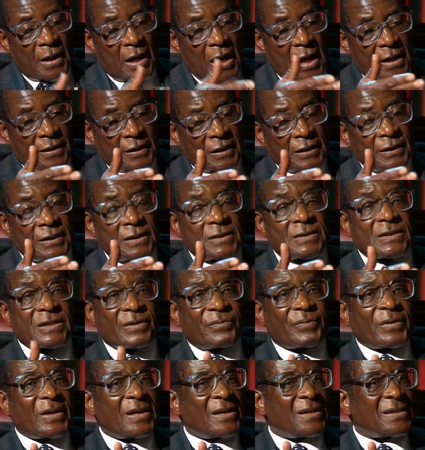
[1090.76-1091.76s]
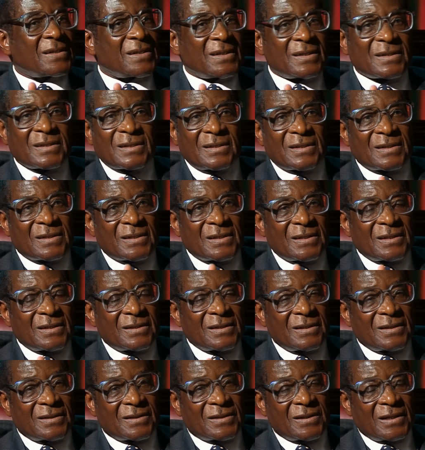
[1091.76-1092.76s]
I think in some cases it's
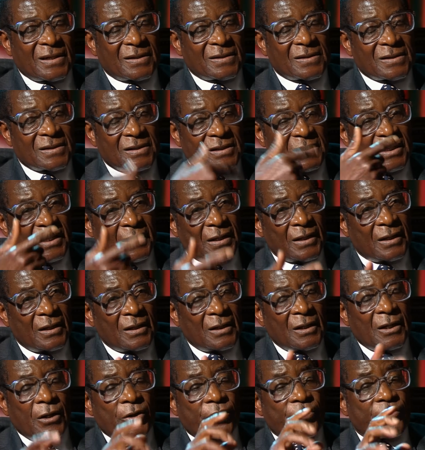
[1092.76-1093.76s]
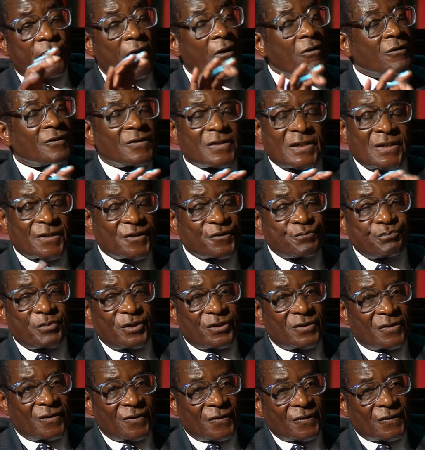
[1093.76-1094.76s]
just wrong
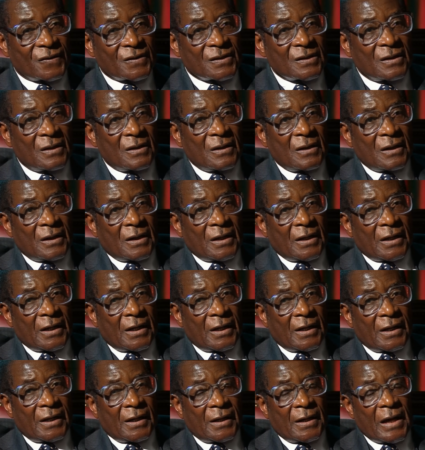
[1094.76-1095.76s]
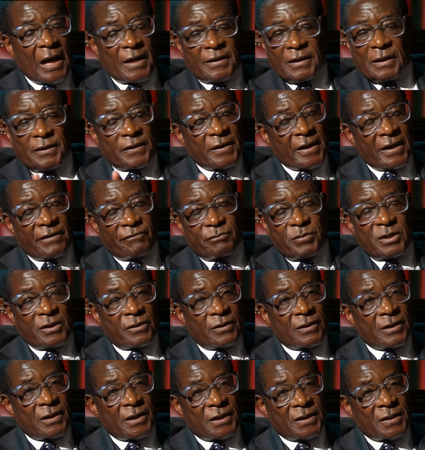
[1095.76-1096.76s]
suspicions. I think they have
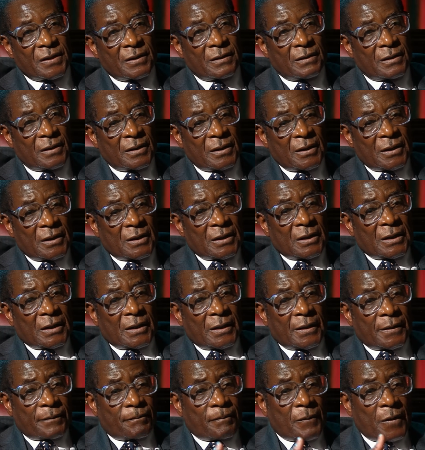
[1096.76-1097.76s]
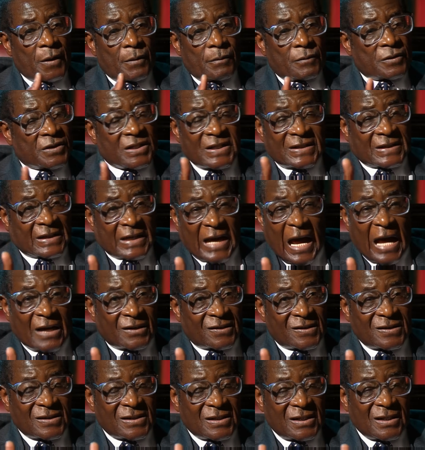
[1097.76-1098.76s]
been
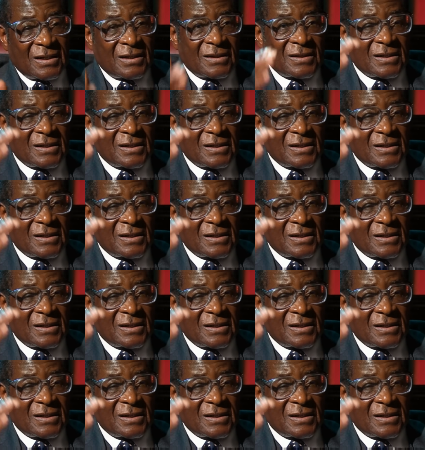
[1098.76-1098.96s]
discussed.